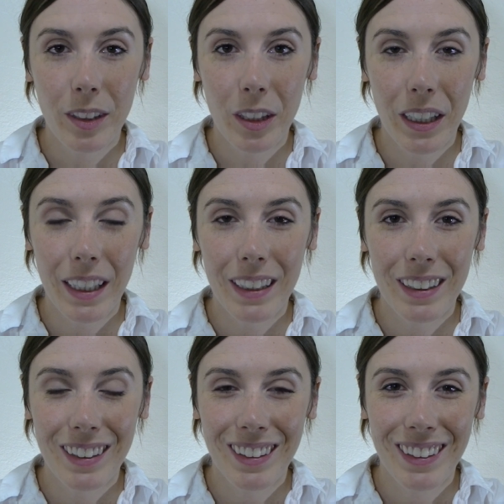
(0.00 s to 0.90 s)
Great.
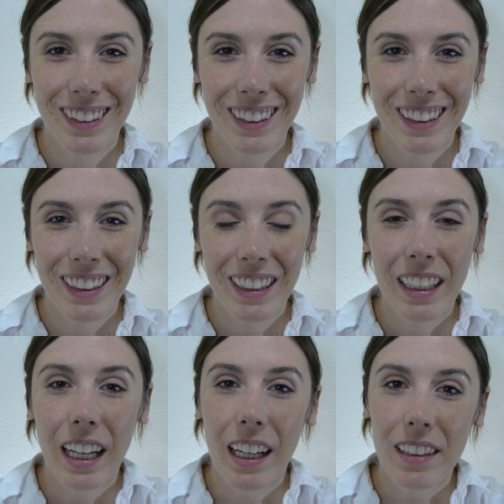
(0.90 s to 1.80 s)

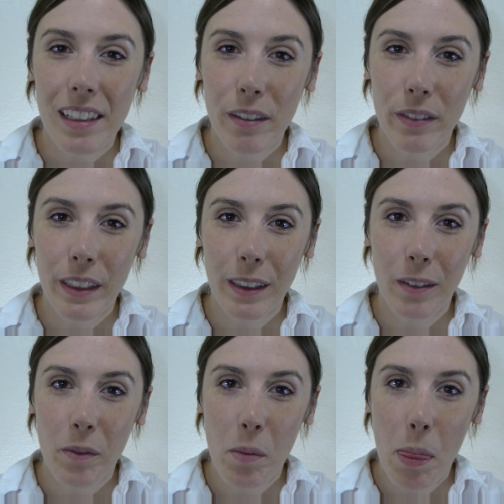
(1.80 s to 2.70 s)
How does that
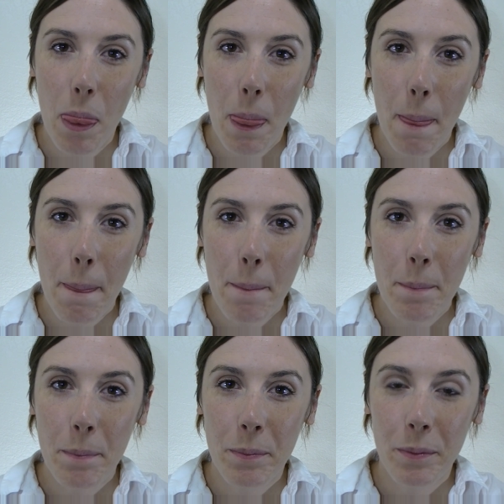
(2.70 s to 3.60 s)
feel?
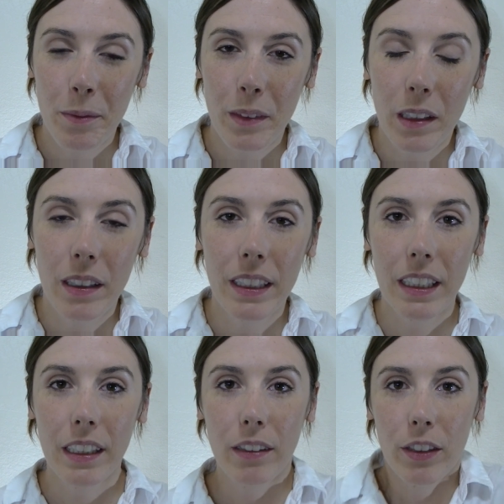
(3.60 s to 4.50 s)
All right,
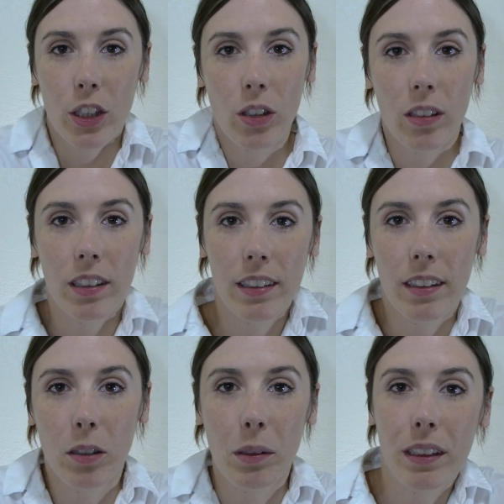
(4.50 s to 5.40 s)
can you give your shoulders a
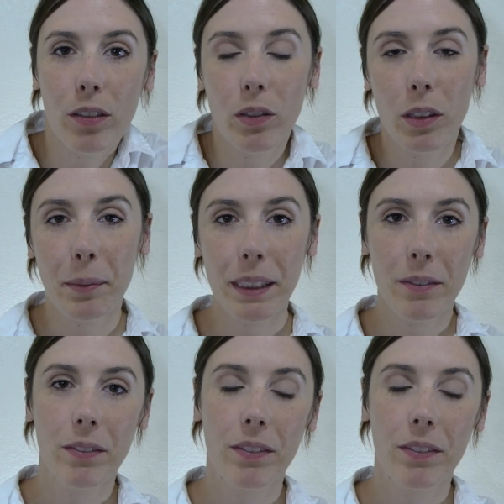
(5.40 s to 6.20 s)
little wiggle for me?